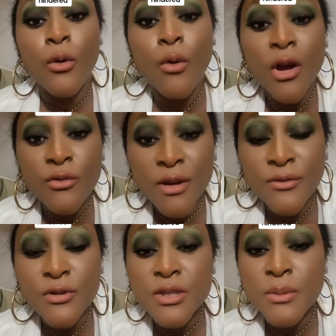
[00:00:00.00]
Go and read
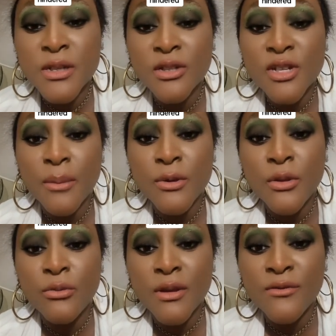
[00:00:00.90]
1 Peter chapter
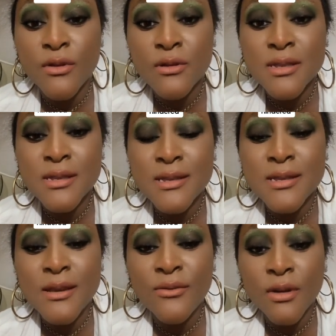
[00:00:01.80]
3, verse
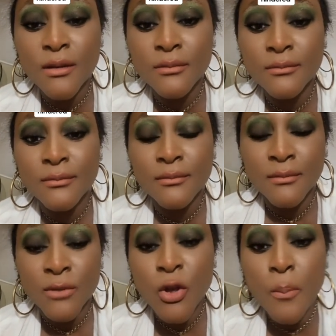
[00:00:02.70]
7.
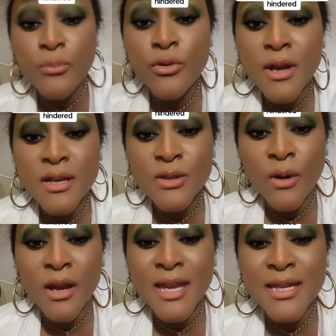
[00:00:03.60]
Your prayers
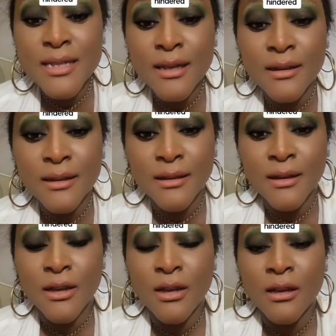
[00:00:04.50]
are hindered.
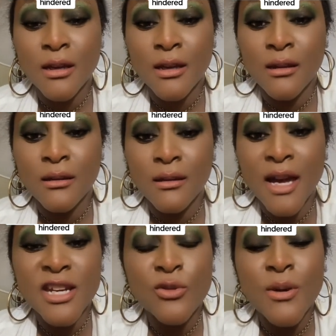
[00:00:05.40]

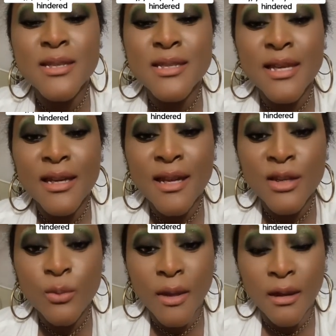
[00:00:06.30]
And it will stay
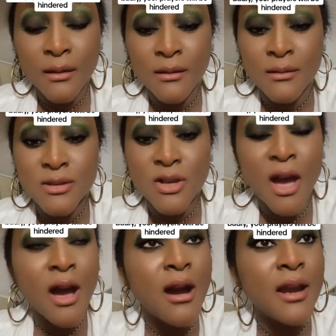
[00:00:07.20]
that way. So
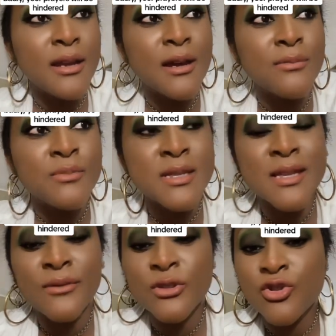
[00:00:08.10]
all your
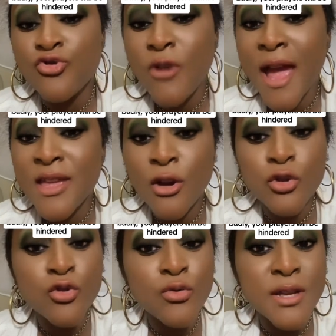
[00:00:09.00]

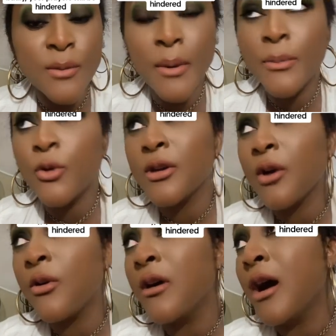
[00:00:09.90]
you
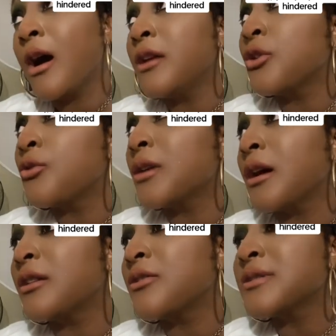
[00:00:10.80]
could
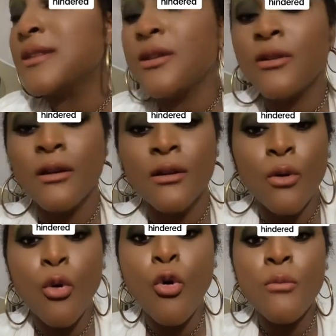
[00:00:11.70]
all go seek
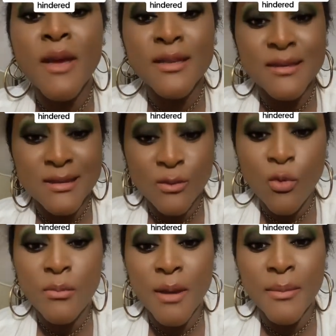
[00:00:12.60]
omens.
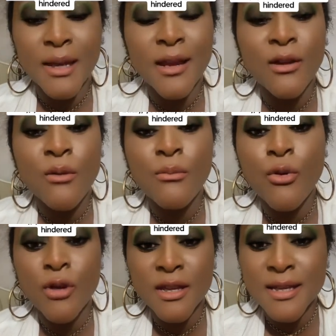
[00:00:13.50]
Obiamen little
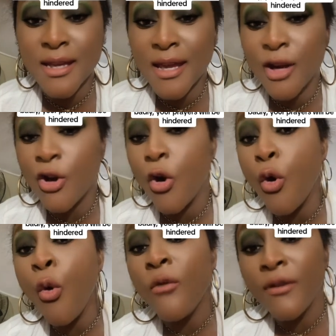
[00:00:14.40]
more. You think you can
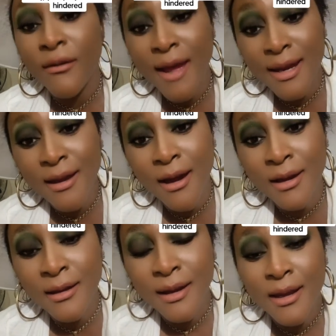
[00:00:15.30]
override
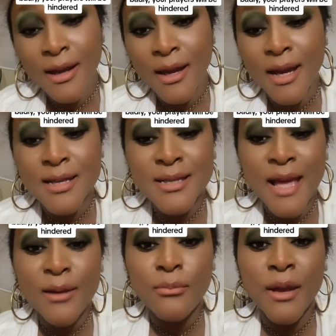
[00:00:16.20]
God? It is
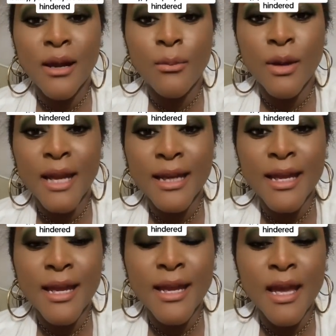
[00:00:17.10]
like Balaam when that
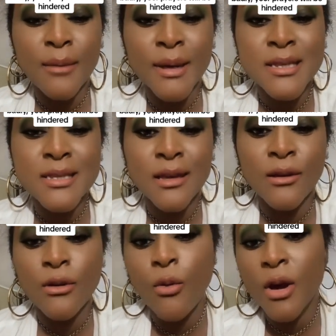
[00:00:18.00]
king came and
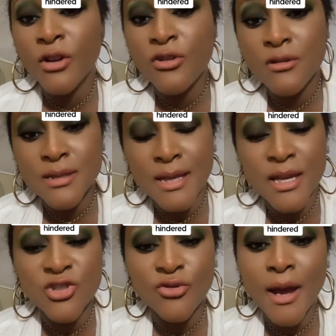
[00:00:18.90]
said, go and curse
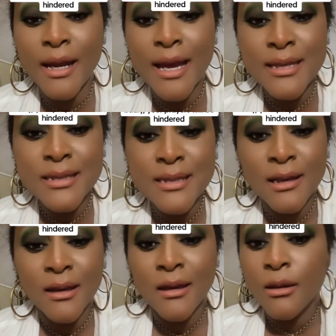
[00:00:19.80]
the Israelites.
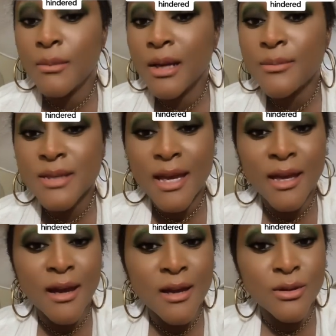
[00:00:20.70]
Balaam said,
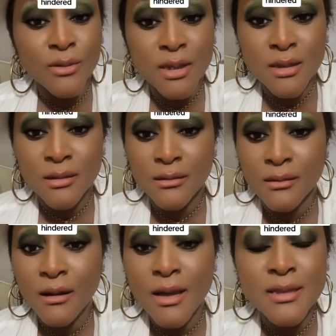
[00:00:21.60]
I can't do it.
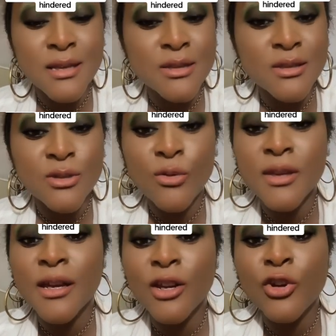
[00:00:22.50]
God says, you
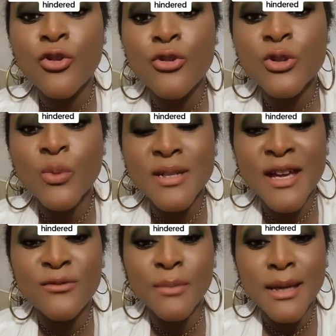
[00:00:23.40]
cannot curse what
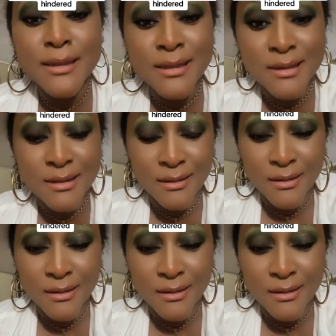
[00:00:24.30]
I have blessed.